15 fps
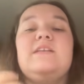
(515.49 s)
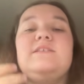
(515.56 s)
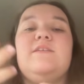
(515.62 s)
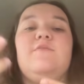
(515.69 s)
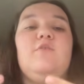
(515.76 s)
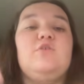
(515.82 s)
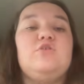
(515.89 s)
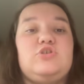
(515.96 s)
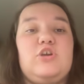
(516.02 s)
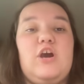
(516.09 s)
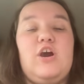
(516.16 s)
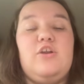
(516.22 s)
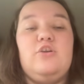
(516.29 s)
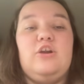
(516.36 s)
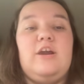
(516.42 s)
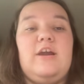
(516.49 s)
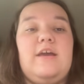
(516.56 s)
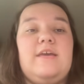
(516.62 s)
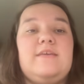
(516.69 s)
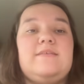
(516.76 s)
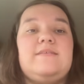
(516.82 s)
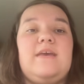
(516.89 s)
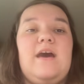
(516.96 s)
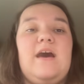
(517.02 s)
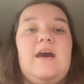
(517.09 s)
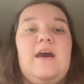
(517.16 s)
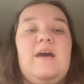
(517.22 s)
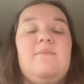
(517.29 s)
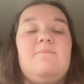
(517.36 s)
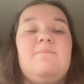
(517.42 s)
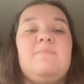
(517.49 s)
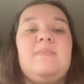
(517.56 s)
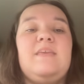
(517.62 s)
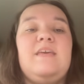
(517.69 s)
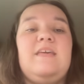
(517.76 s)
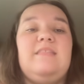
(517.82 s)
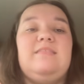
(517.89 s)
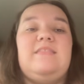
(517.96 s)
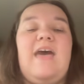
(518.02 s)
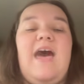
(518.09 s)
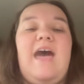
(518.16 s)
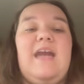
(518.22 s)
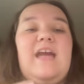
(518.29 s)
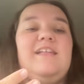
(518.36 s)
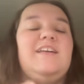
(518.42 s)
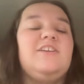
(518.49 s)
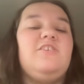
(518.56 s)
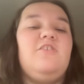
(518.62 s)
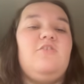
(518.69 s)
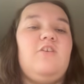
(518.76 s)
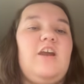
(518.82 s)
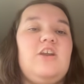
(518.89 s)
different genres that collectors are